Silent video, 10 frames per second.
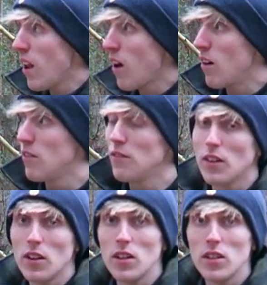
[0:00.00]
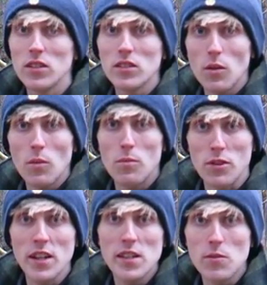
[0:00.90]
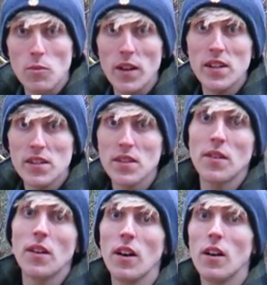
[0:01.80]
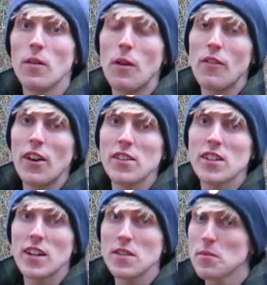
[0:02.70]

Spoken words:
lot of breeze and wind when we're outside,